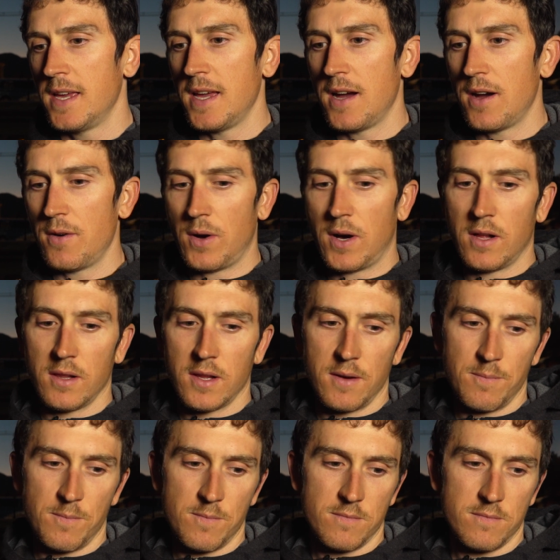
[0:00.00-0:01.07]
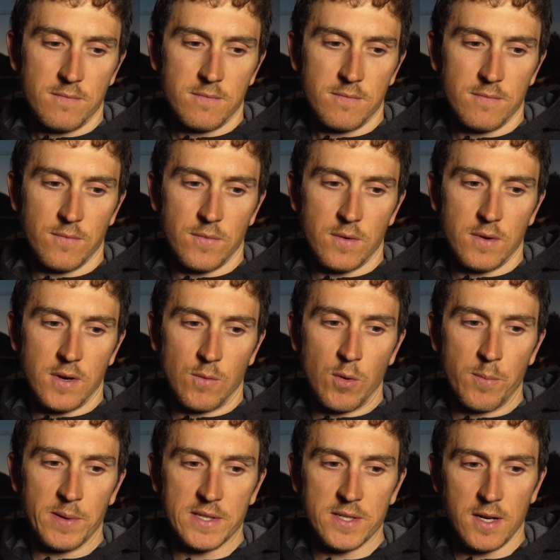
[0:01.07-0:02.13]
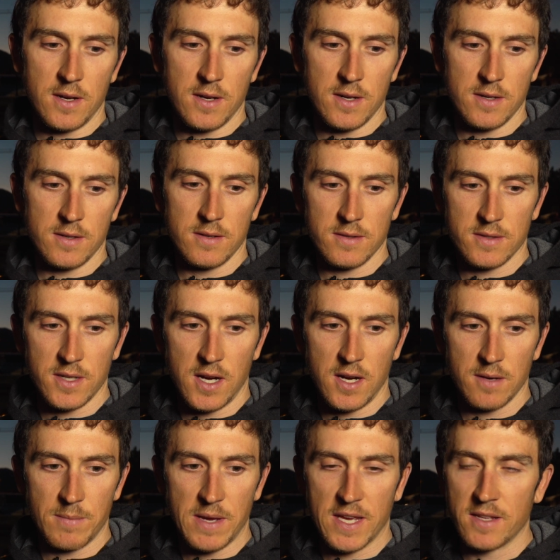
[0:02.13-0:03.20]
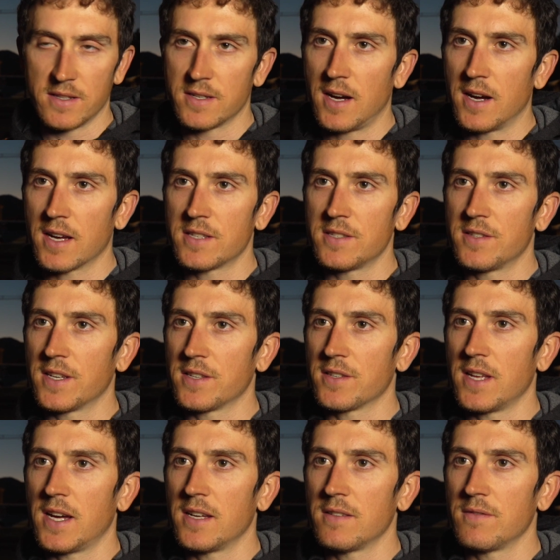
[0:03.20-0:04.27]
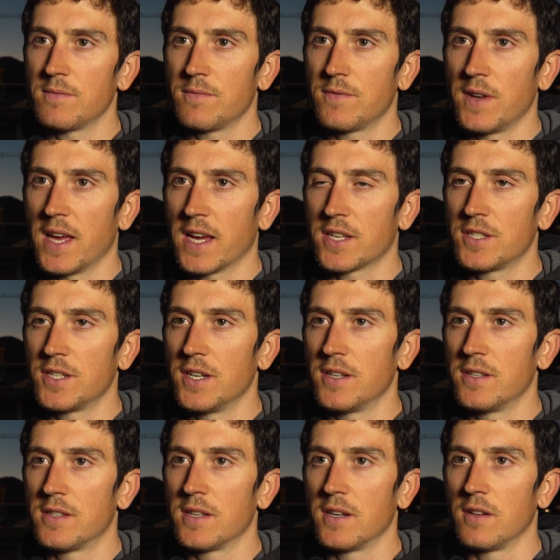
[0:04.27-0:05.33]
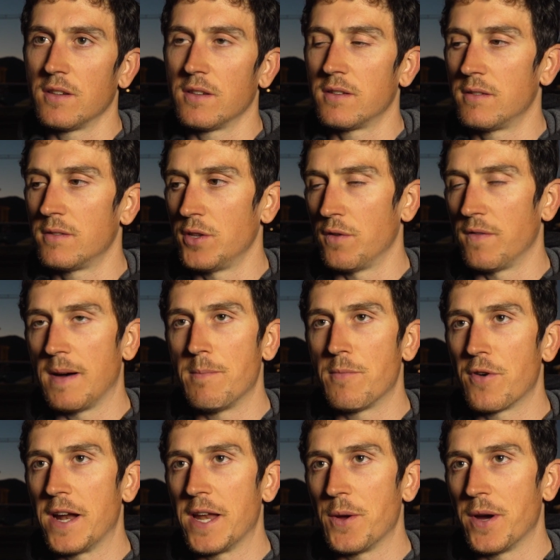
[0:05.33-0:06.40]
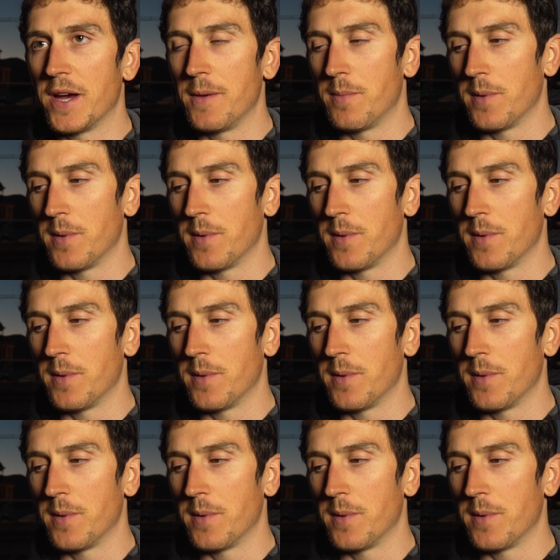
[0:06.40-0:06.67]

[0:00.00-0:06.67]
Yeah, well, I won't be making targets and things like that for next year until November anyway.